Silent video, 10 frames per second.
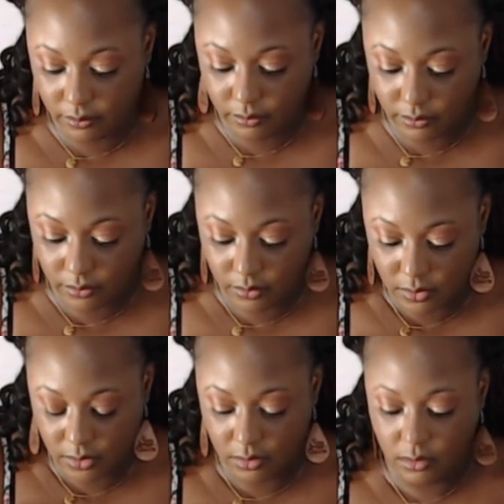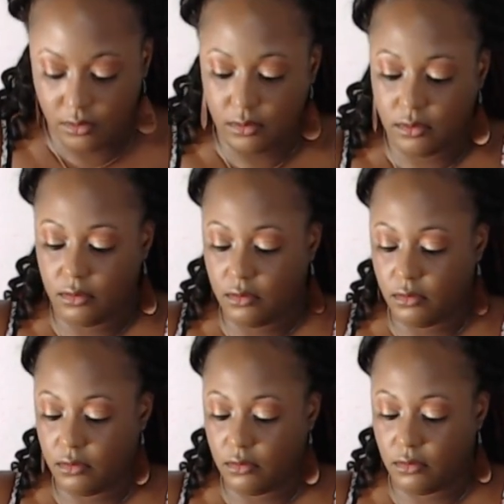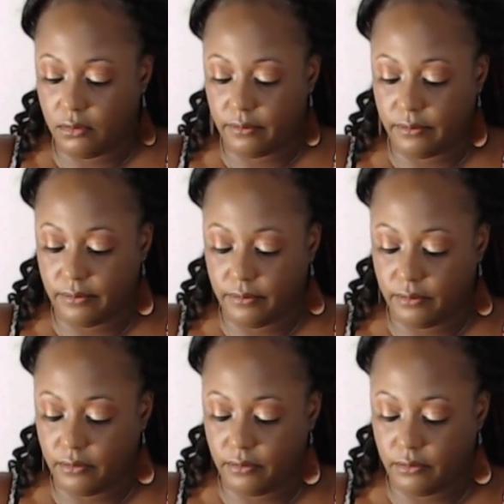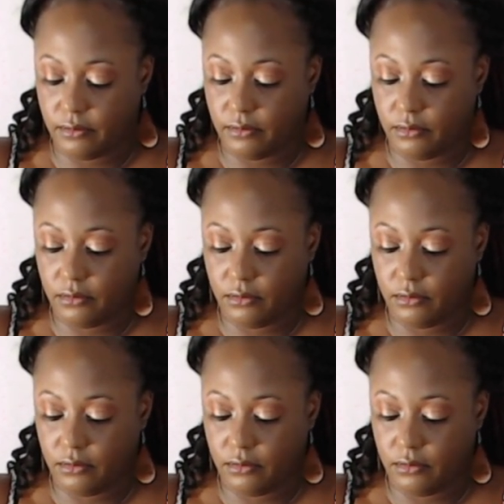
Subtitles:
Nothing is said.